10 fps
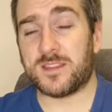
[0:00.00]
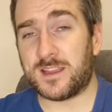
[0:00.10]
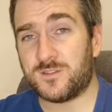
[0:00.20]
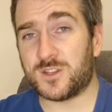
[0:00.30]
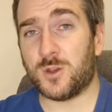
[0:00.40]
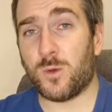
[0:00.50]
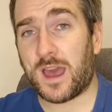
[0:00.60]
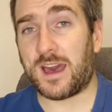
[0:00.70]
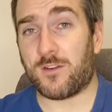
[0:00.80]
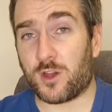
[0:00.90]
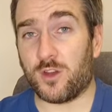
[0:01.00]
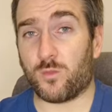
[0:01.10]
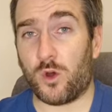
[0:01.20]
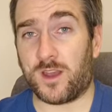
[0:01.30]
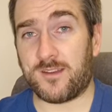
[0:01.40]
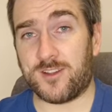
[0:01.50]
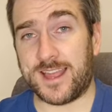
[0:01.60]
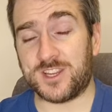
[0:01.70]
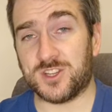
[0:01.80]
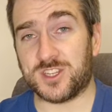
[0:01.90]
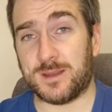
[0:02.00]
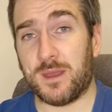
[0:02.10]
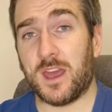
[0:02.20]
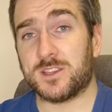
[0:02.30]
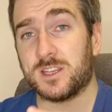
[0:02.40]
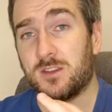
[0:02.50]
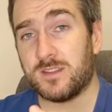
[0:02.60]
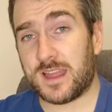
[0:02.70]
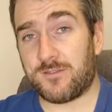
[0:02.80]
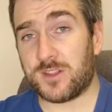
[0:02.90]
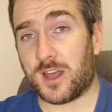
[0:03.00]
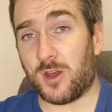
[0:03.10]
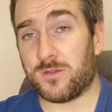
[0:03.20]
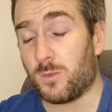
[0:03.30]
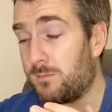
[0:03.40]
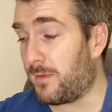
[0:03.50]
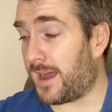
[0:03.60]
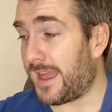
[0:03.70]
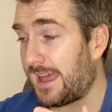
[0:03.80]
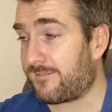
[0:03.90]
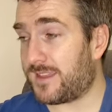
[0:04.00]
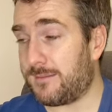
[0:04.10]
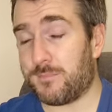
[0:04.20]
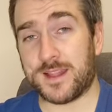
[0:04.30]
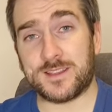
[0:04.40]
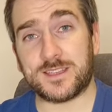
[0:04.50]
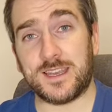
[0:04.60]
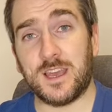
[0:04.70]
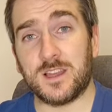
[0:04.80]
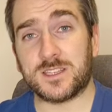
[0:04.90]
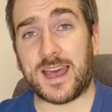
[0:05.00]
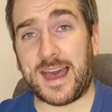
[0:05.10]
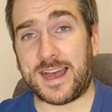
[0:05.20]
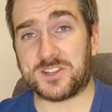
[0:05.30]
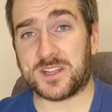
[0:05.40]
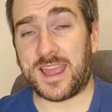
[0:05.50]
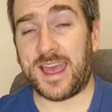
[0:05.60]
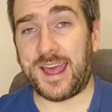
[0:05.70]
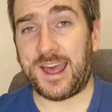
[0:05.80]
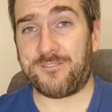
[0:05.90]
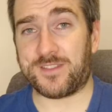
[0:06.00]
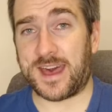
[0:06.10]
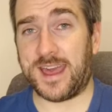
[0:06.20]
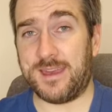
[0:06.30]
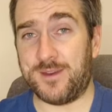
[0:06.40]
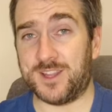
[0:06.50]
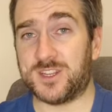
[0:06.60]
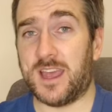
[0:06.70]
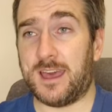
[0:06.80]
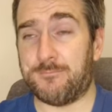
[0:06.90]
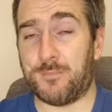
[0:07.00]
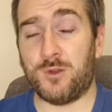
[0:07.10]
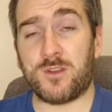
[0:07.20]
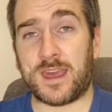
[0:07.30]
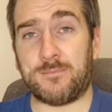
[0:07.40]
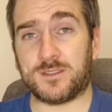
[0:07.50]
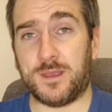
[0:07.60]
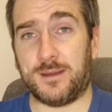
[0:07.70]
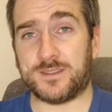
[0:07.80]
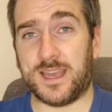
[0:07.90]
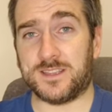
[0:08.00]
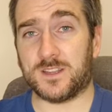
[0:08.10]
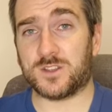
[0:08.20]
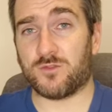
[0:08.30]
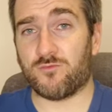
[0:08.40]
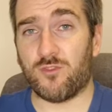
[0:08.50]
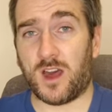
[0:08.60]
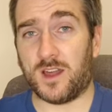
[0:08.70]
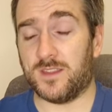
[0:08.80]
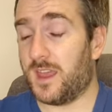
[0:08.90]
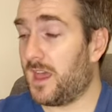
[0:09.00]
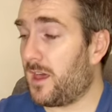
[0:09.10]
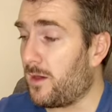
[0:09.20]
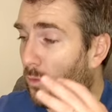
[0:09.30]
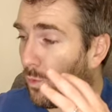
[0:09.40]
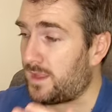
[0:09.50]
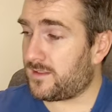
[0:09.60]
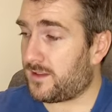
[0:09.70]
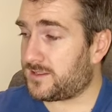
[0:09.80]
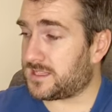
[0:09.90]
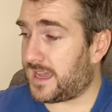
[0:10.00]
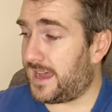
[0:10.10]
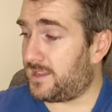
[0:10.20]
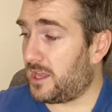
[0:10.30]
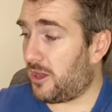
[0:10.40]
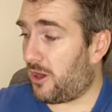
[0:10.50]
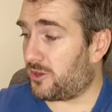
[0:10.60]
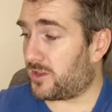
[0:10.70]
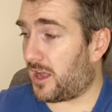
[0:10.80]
they do have a good working relationship. So so you never know, we might have the ability to actually have that image and boot camp to be updated to run Windows 10 on an